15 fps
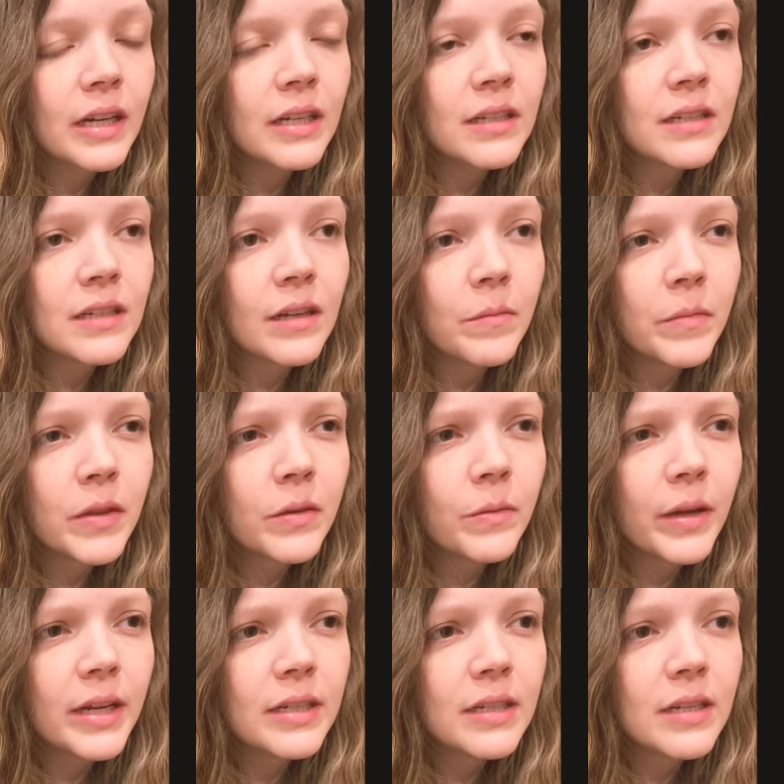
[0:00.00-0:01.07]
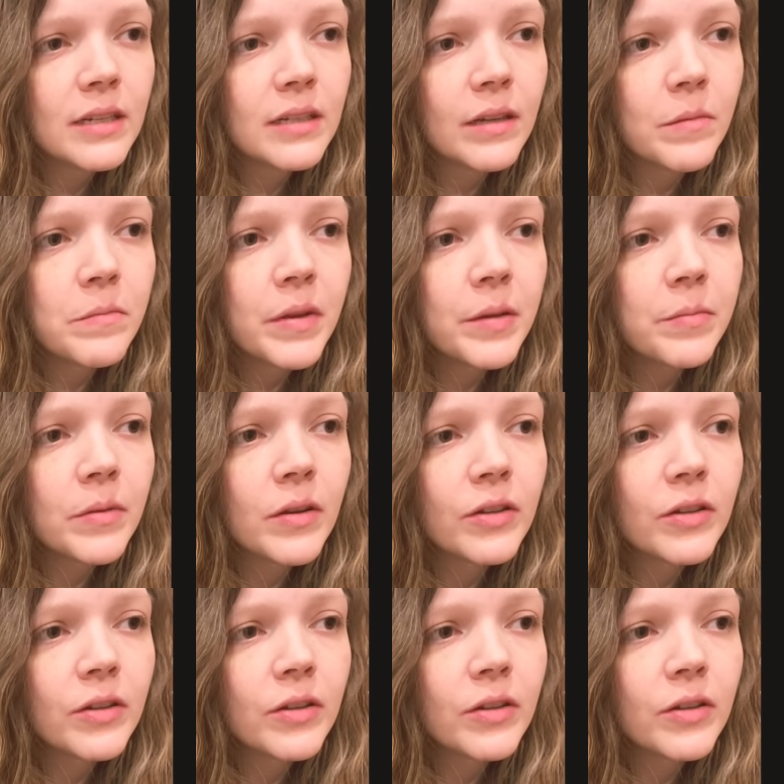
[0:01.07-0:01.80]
and some of the ways that some people